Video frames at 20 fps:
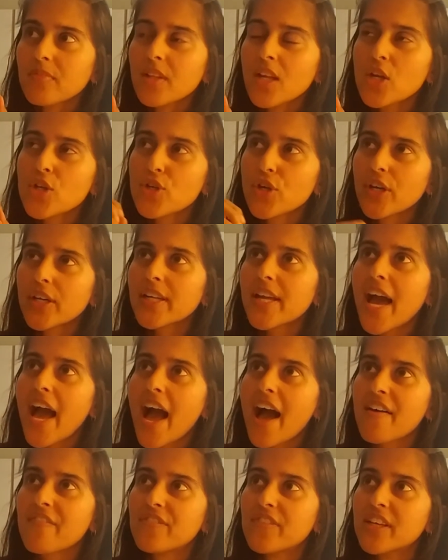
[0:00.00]
you're gonna
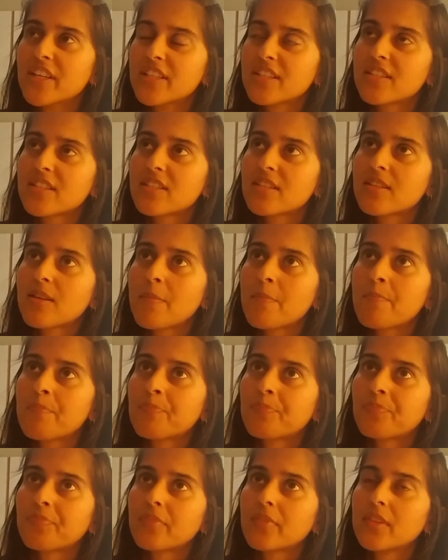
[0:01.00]
have this
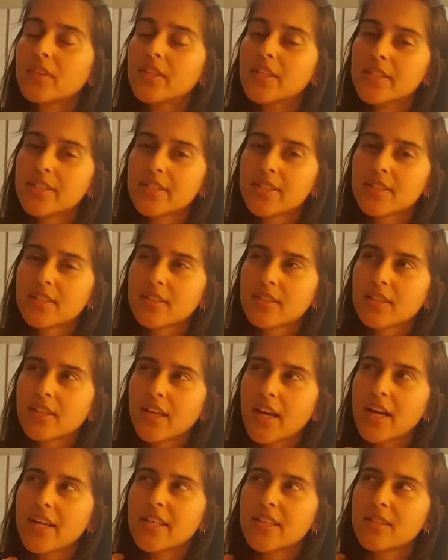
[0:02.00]

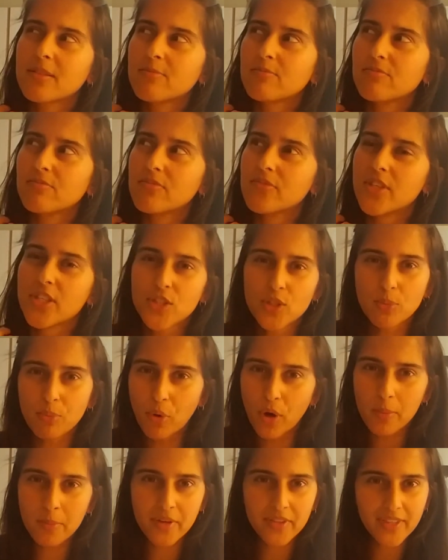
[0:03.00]
kind of
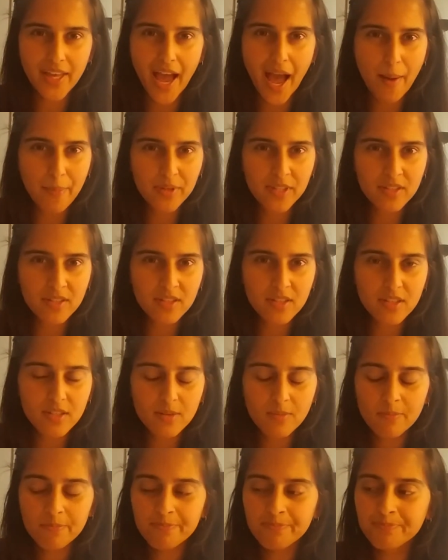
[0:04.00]
disappointment that happens
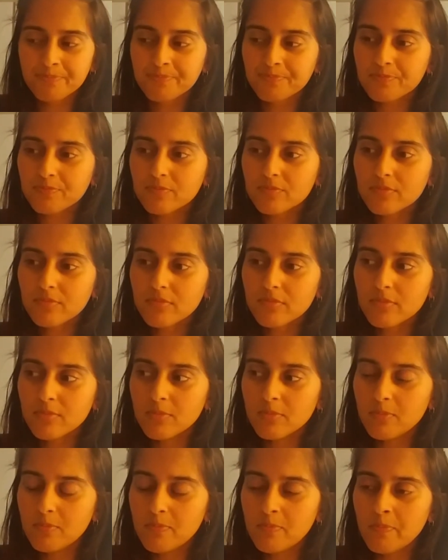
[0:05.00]
at
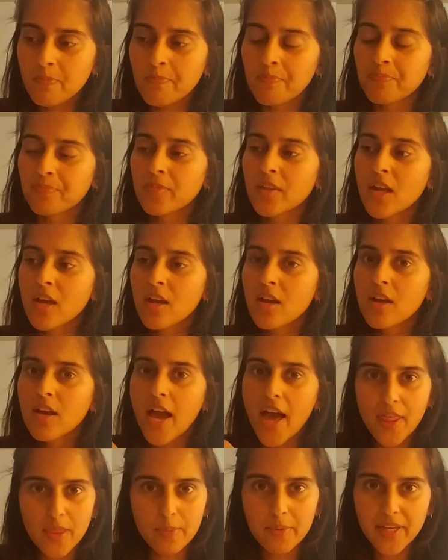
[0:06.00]

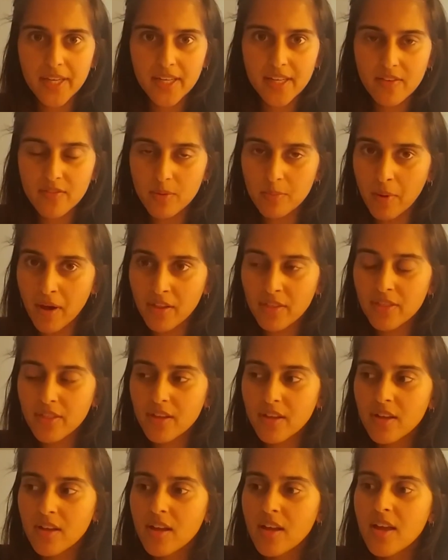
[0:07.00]
the beginning of the month,
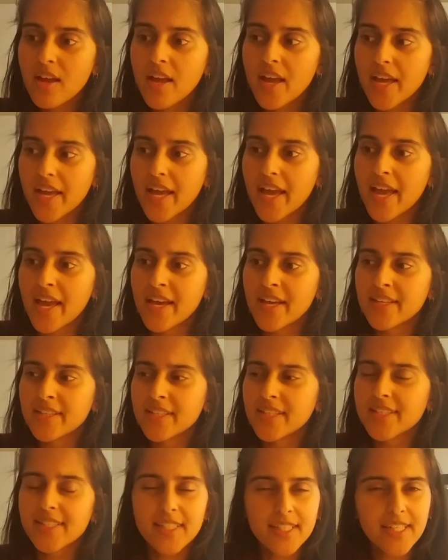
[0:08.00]
and
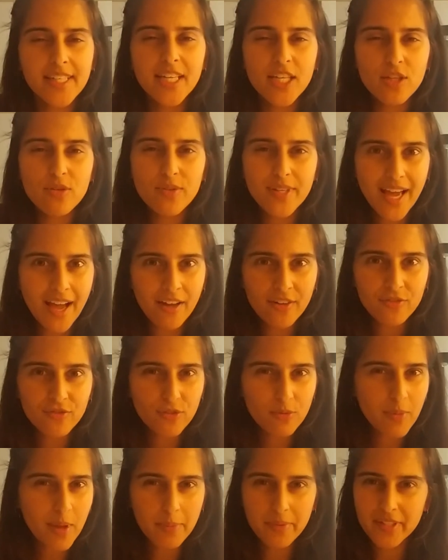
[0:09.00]
it's gonna get you down for
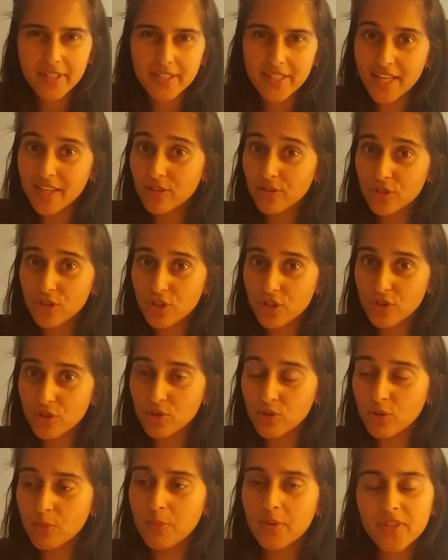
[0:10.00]
maybe a day or
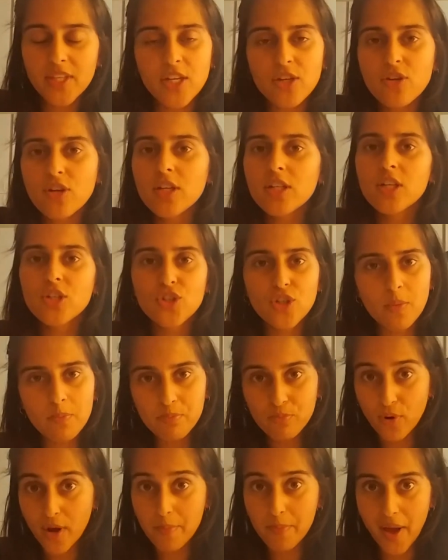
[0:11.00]
two, but then you're gonna
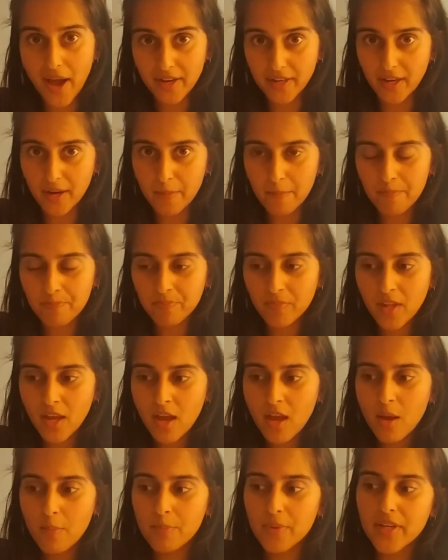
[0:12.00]
jump right back up
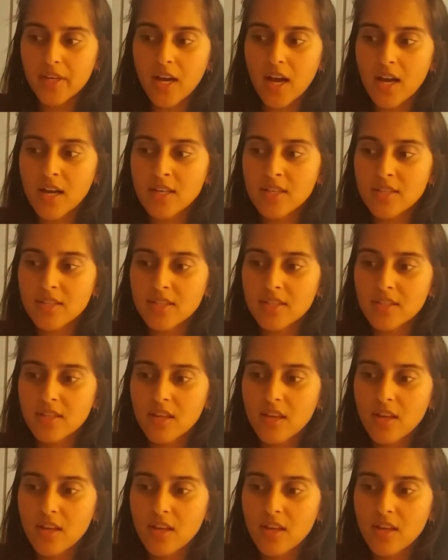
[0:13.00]
because